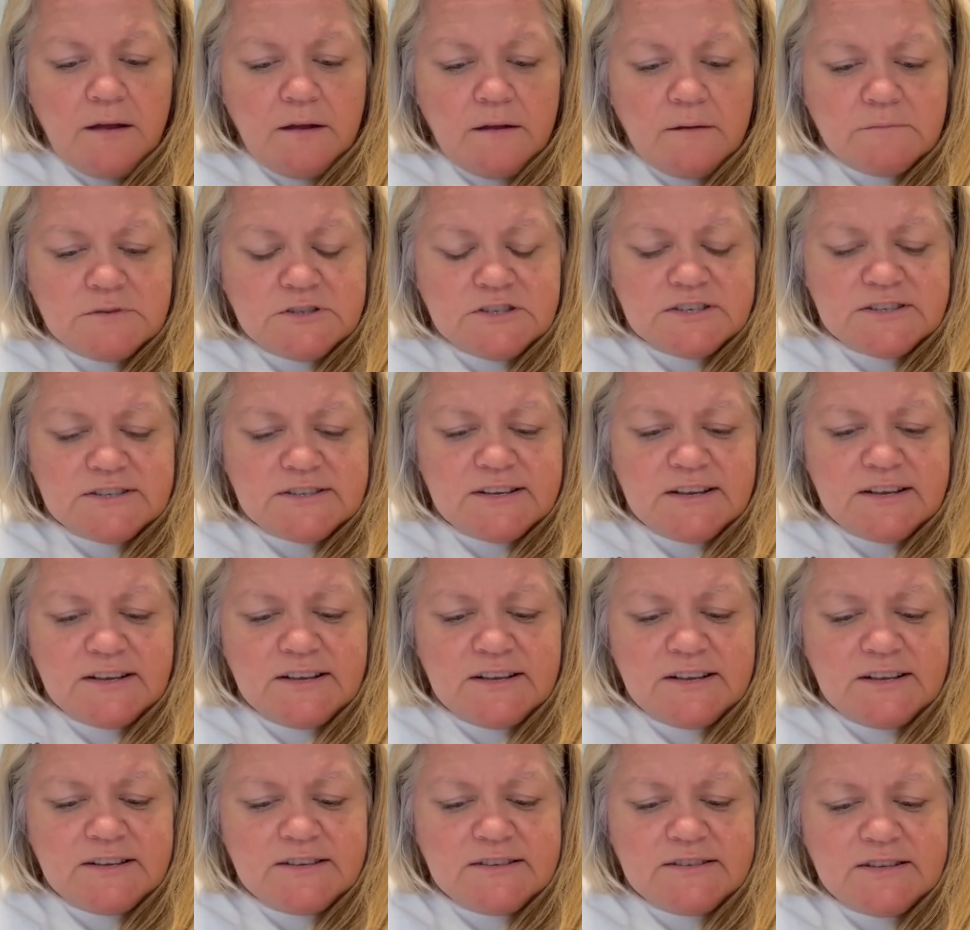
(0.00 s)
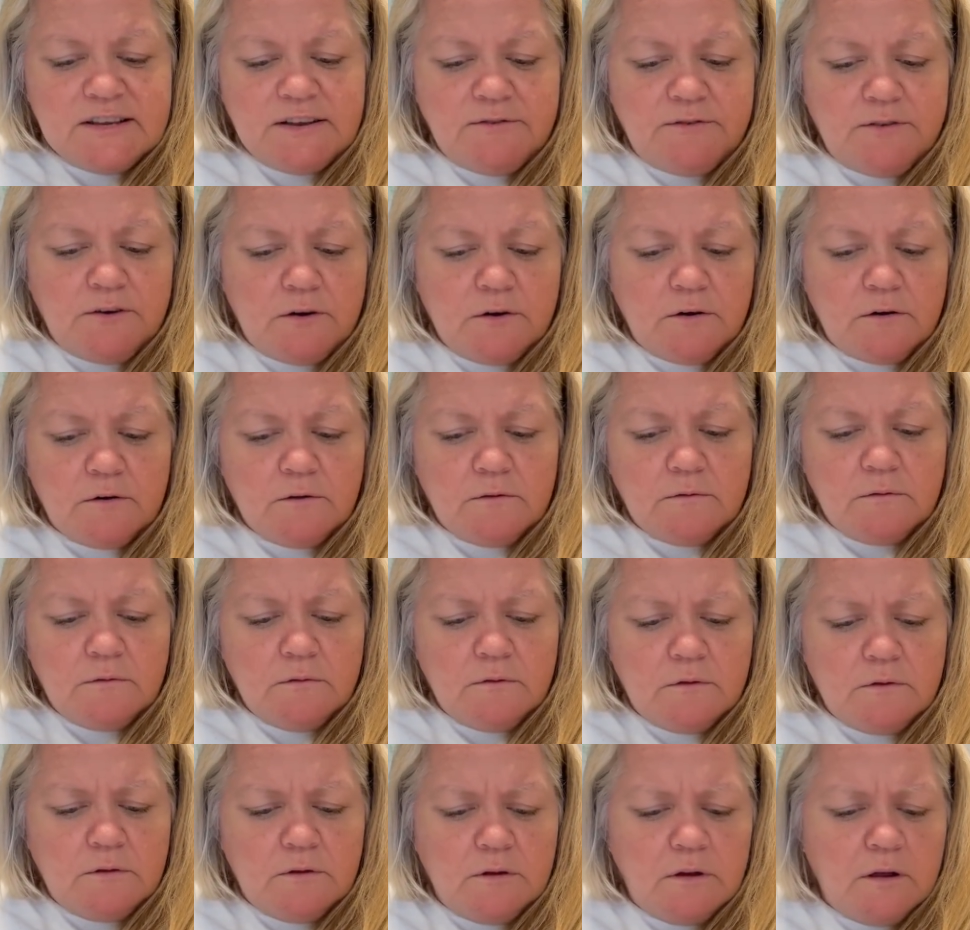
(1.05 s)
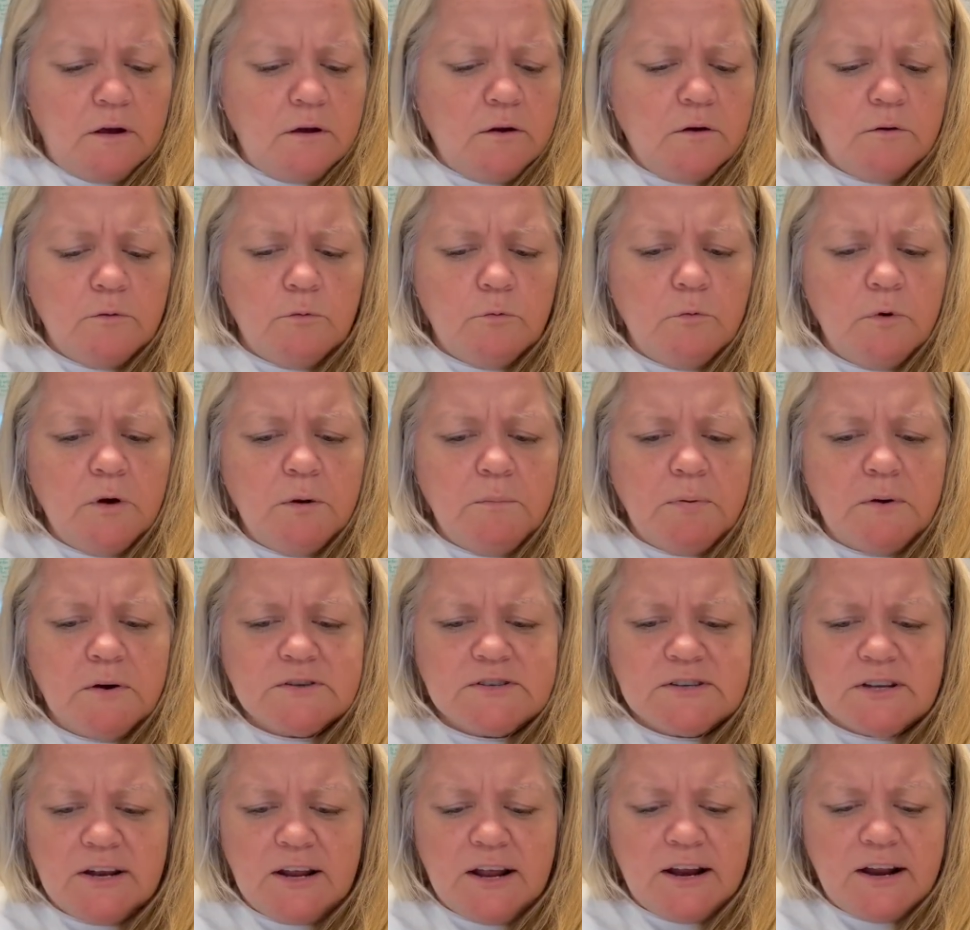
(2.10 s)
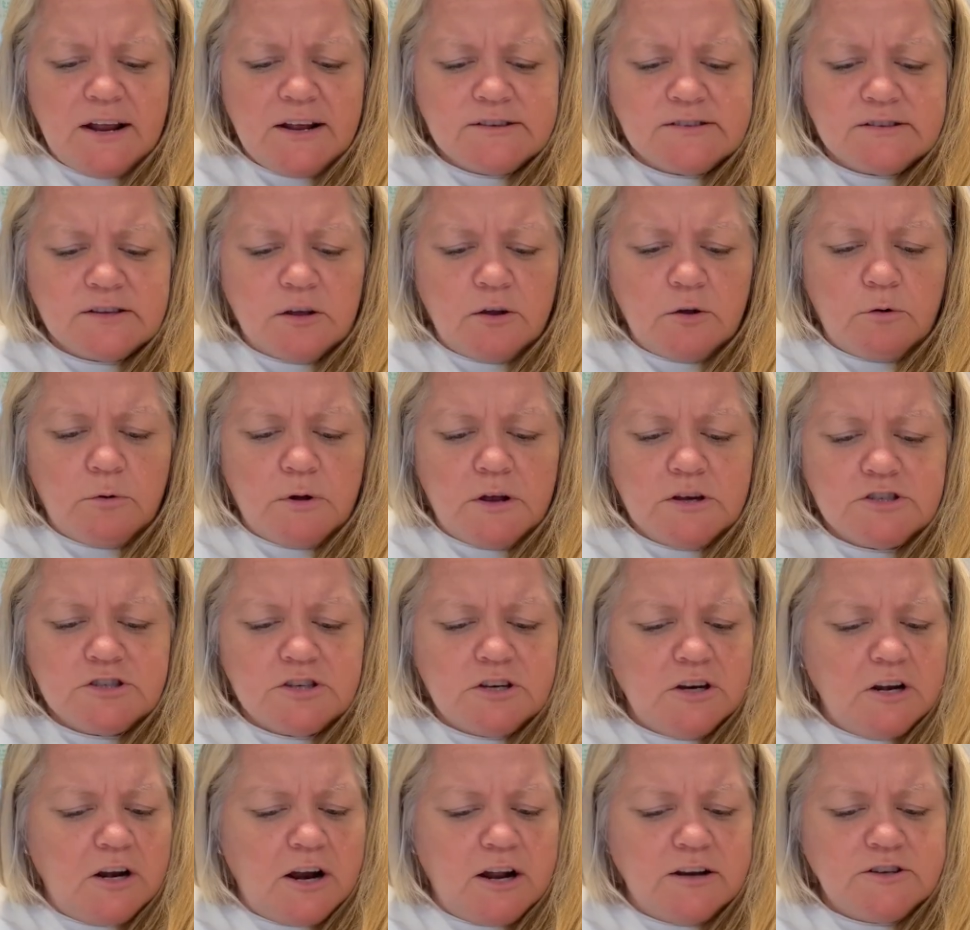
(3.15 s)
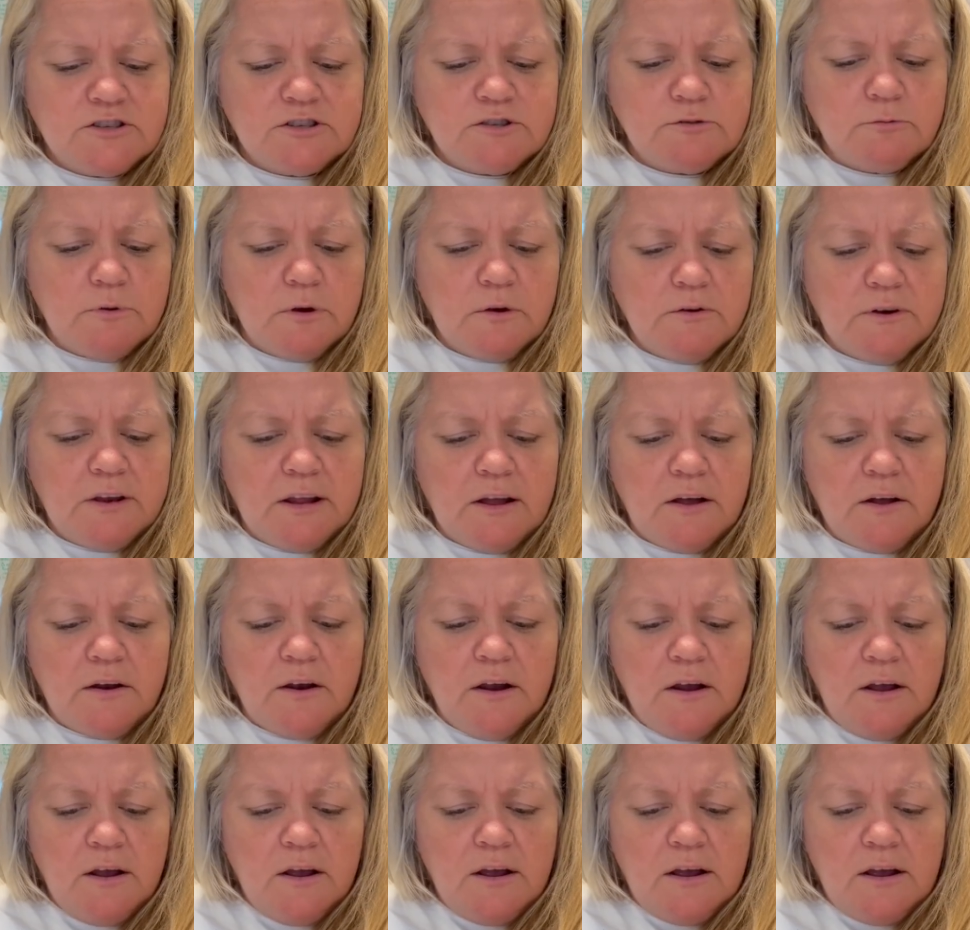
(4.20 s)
She says one person had asked a question, I just wrote down